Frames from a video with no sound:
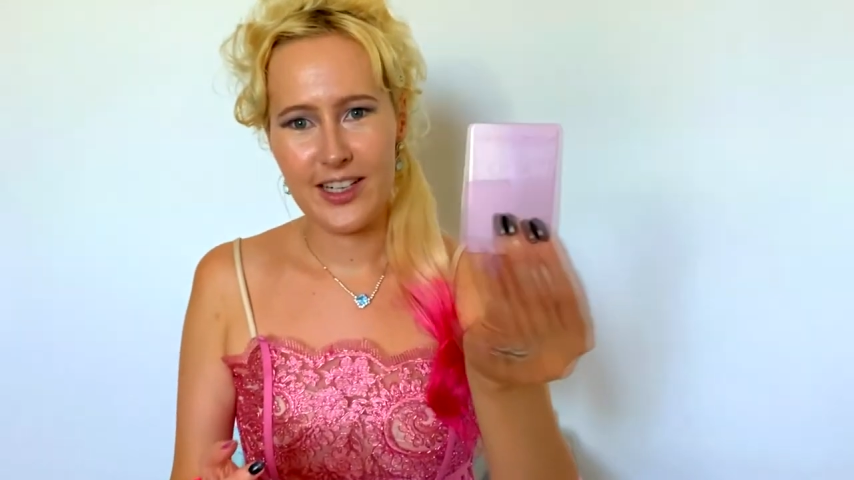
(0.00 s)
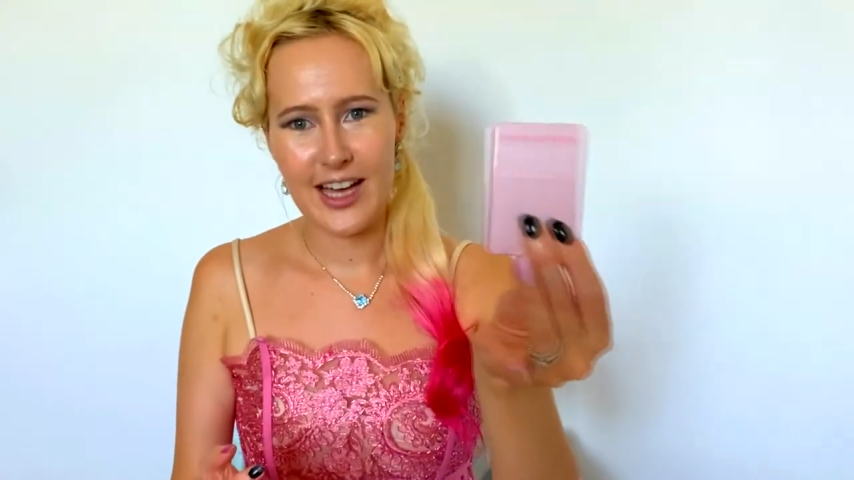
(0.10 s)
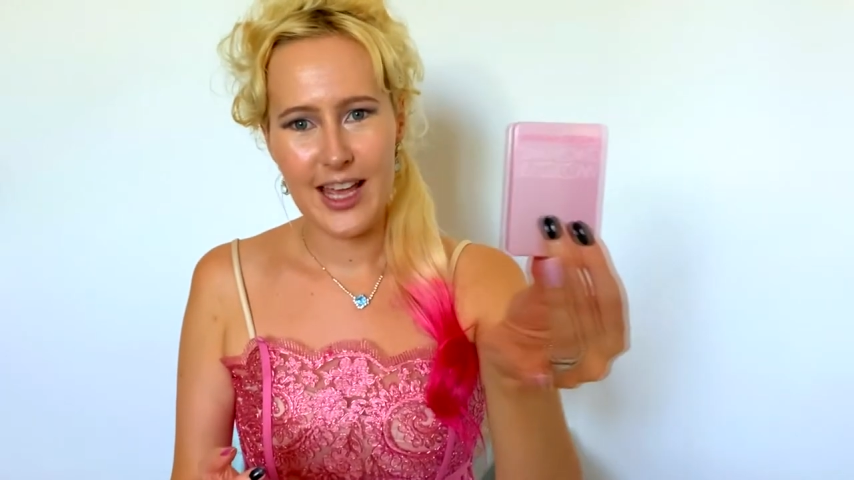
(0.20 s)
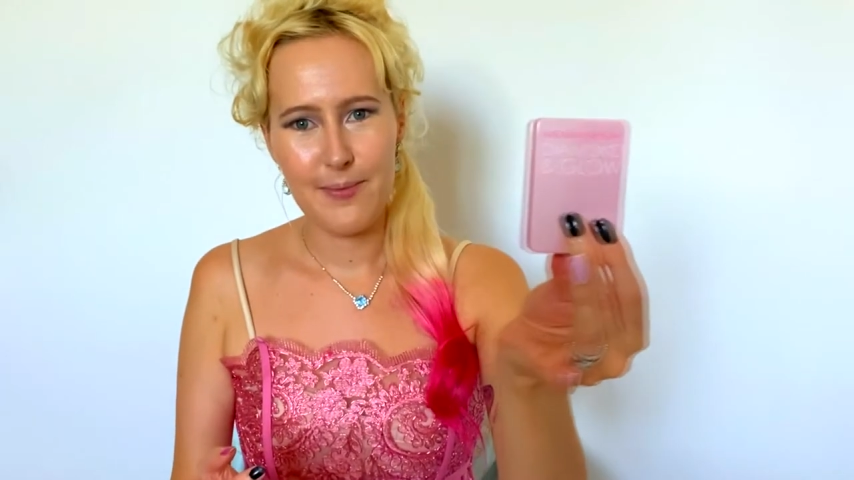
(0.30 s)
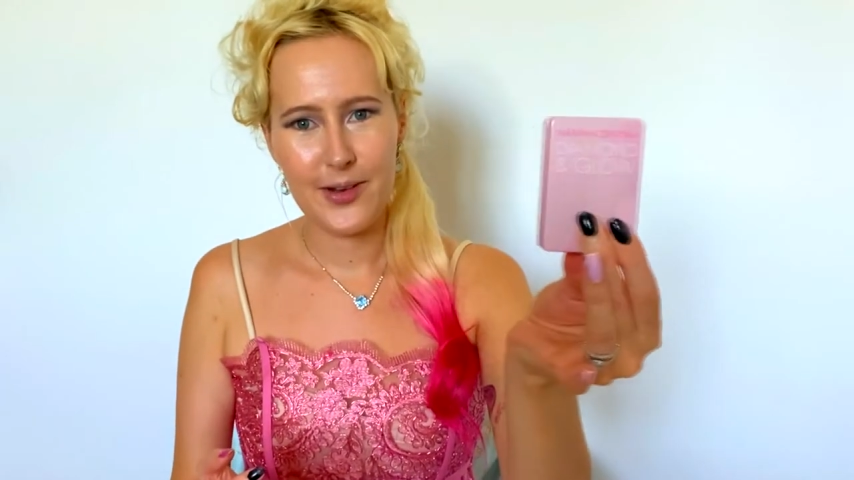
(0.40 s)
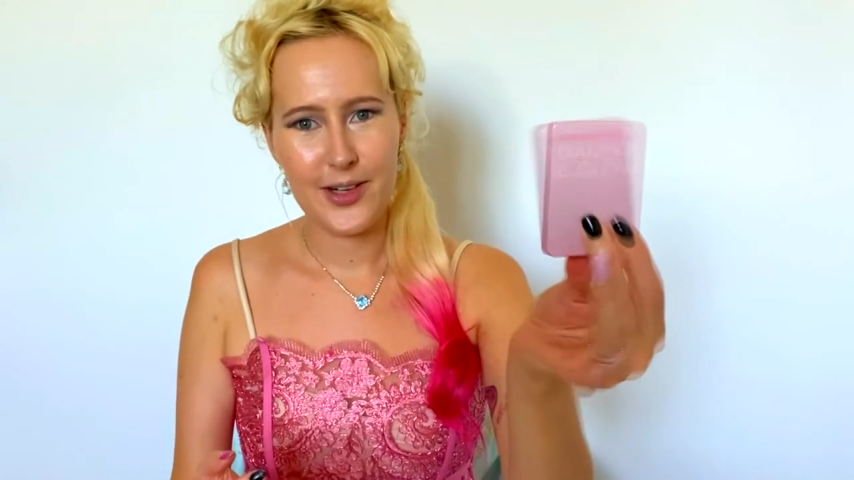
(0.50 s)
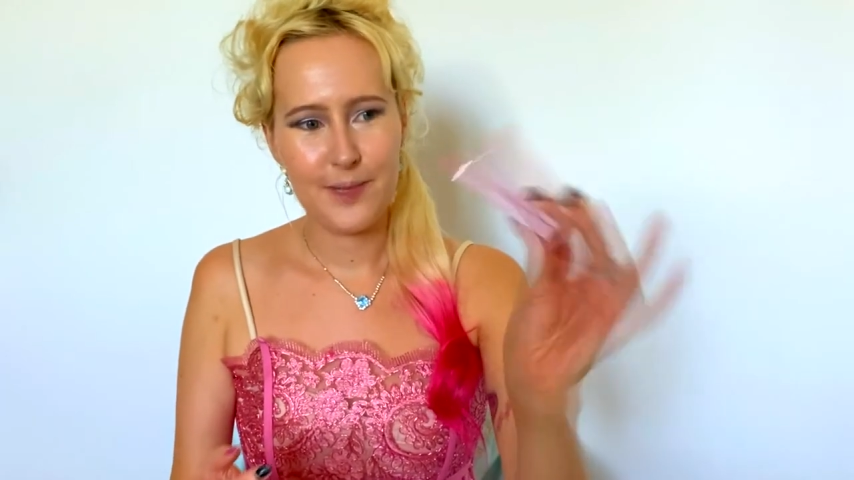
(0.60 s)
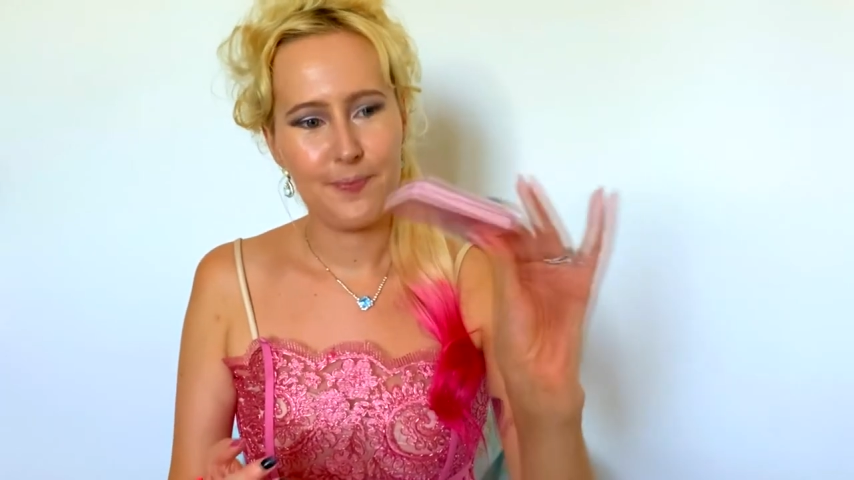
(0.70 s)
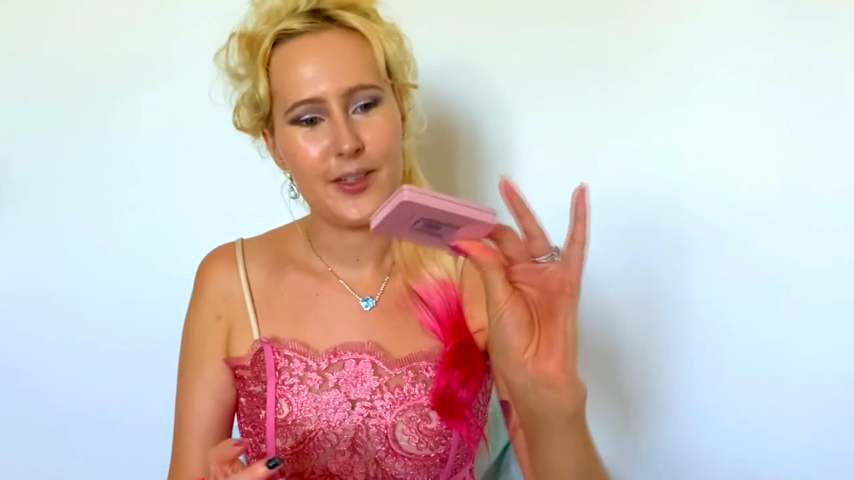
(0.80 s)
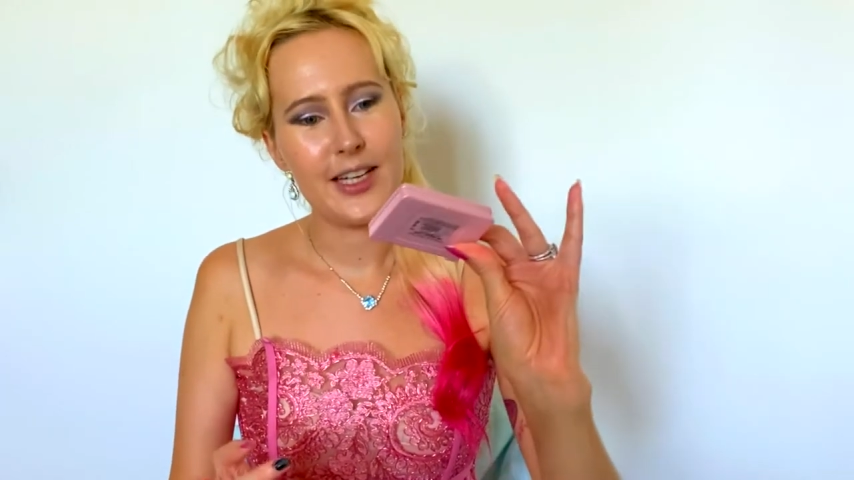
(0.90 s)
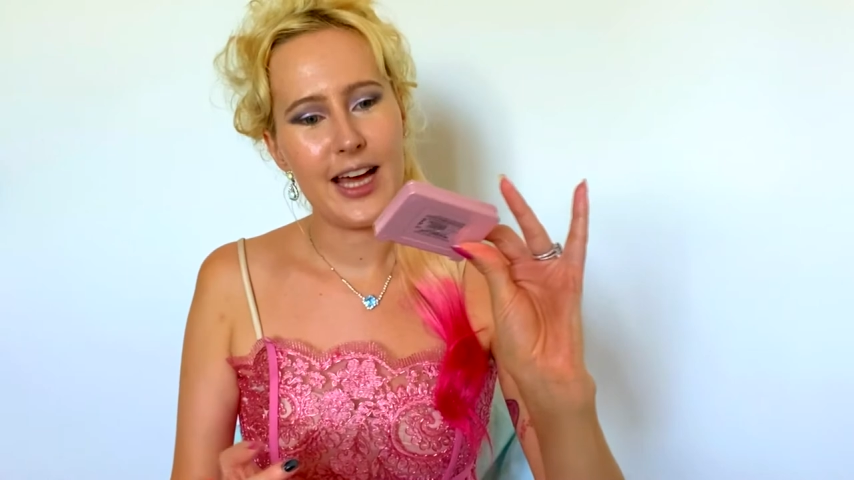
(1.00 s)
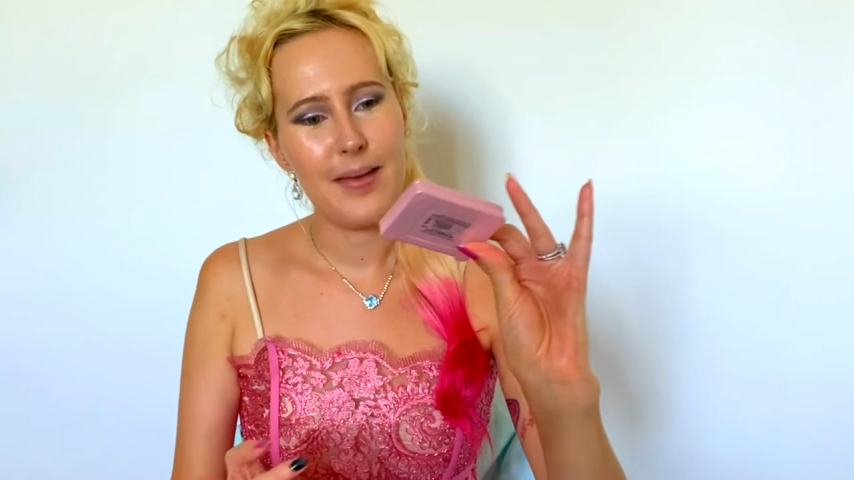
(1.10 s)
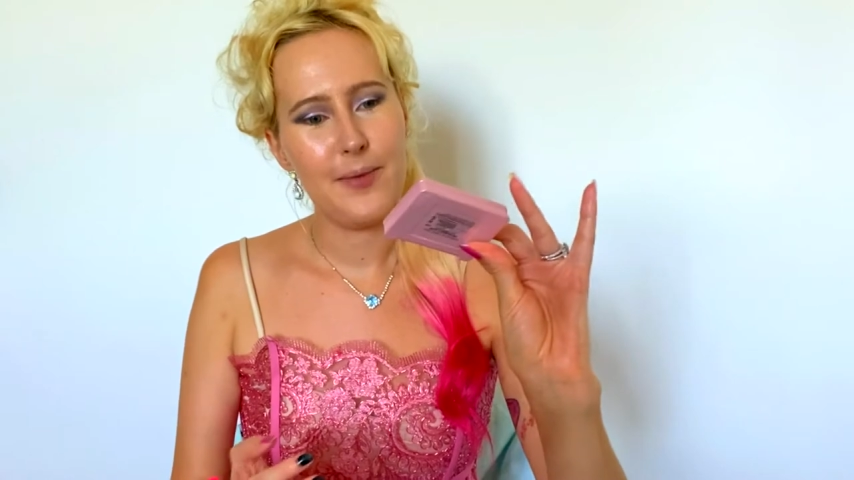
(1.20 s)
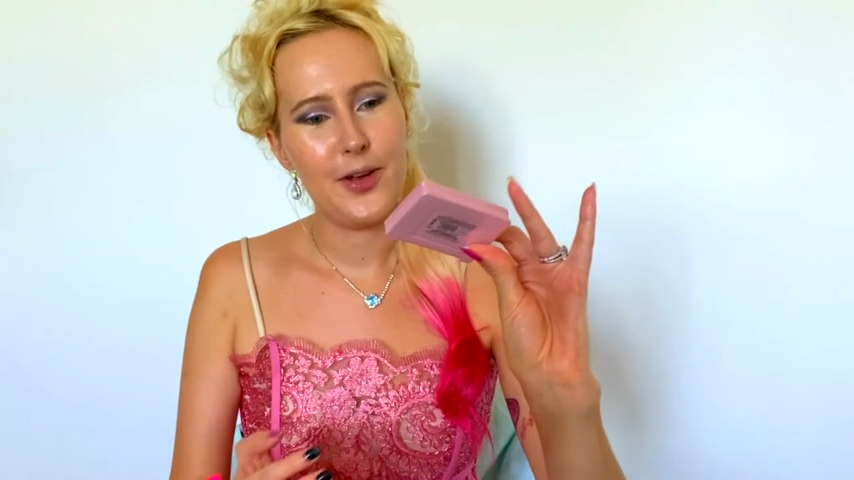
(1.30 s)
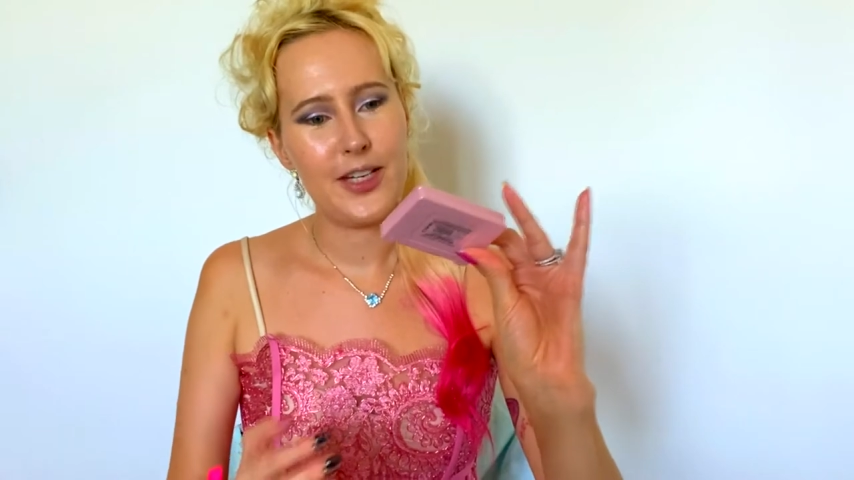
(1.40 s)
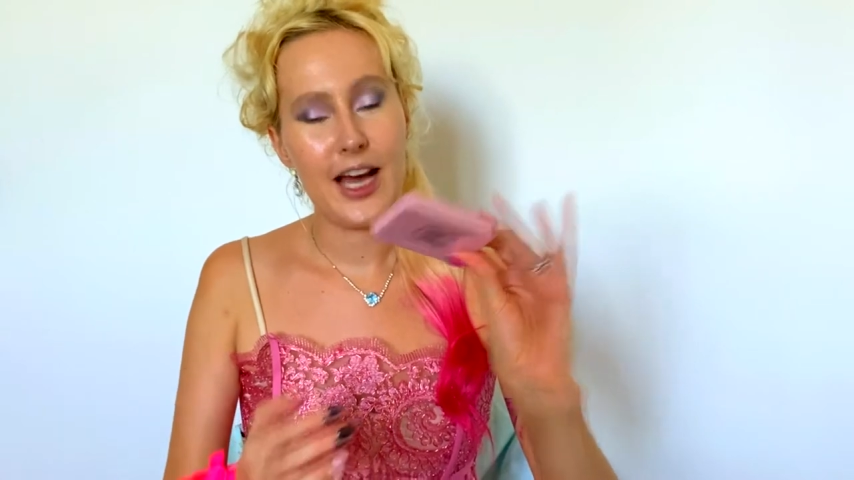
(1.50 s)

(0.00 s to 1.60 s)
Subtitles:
Diamond